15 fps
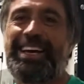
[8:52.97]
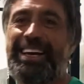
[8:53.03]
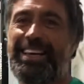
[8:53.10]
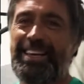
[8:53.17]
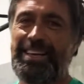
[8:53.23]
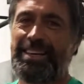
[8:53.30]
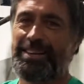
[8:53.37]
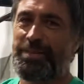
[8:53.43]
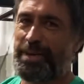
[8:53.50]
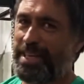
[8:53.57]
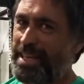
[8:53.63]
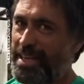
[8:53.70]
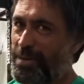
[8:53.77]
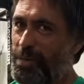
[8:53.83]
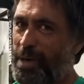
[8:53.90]
Yeah, we're
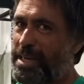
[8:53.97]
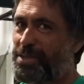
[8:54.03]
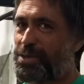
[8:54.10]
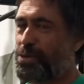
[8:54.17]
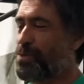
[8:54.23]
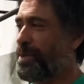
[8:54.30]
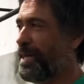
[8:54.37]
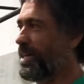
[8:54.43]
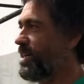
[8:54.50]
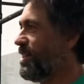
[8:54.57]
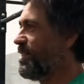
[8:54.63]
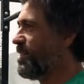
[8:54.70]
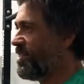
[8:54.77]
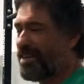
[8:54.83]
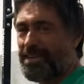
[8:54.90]
getting way too big.
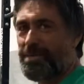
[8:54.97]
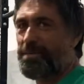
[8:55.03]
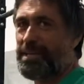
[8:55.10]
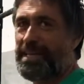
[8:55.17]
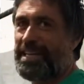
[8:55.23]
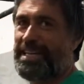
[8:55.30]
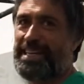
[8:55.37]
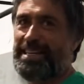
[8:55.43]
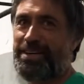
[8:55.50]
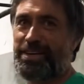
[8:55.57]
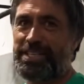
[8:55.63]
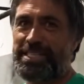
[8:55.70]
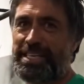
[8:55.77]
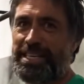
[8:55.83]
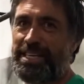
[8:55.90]
I think I'm nearly
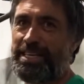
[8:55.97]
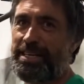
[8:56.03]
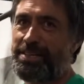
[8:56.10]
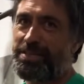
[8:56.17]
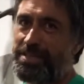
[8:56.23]
90 kilos.